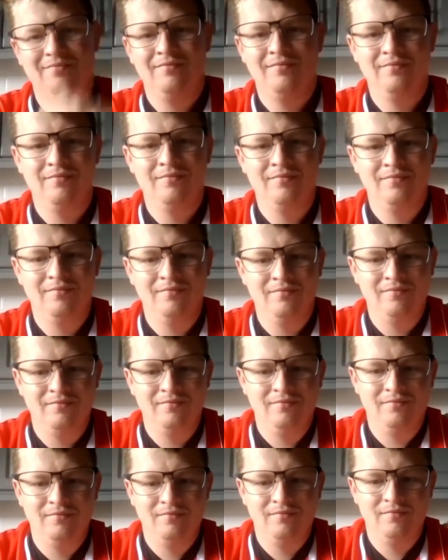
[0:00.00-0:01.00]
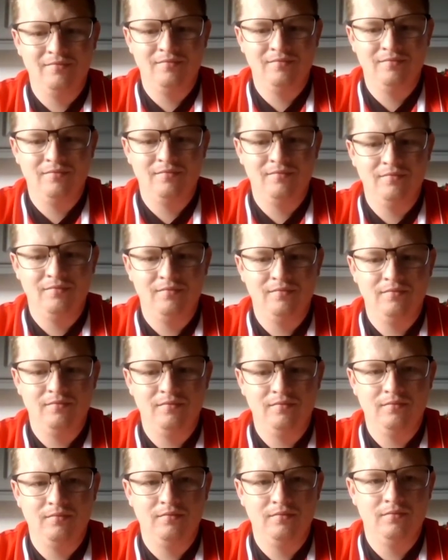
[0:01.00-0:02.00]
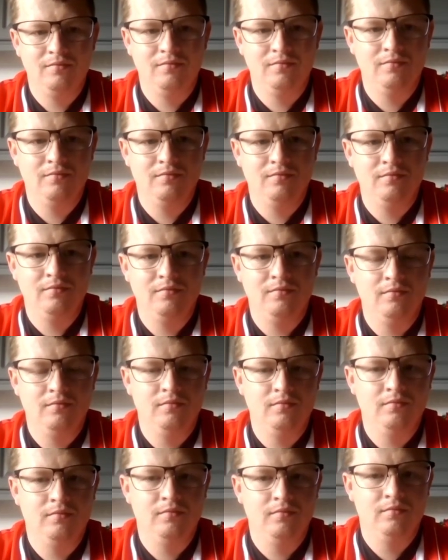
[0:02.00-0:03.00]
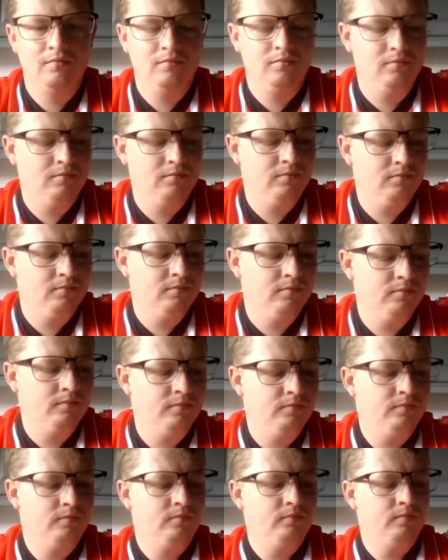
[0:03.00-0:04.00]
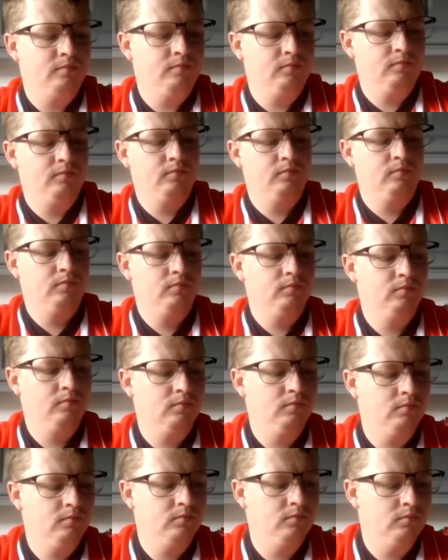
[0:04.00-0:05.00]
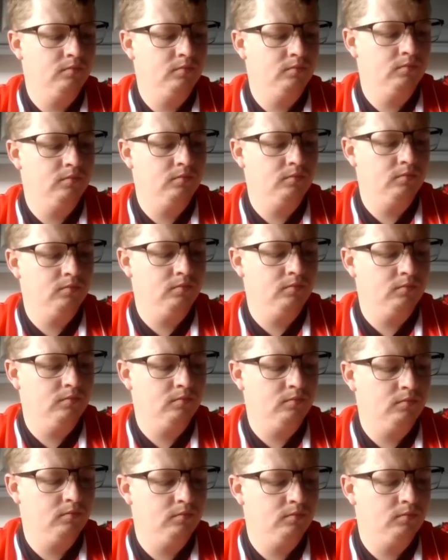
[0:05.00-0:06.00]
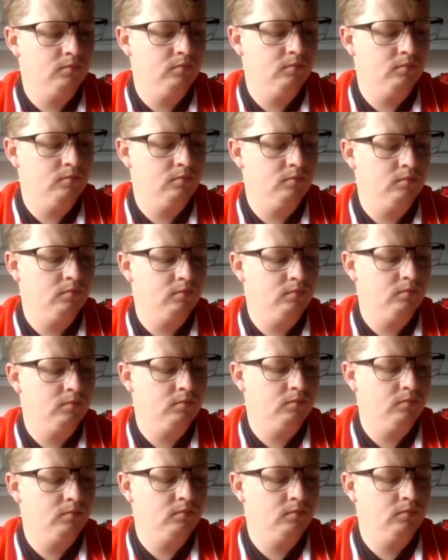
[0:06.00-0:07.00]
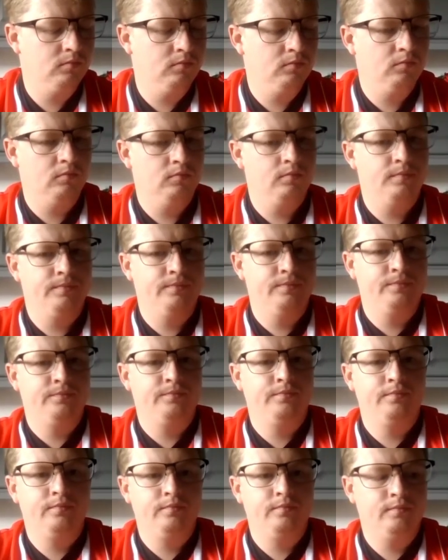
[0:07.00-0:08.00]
(not speaking)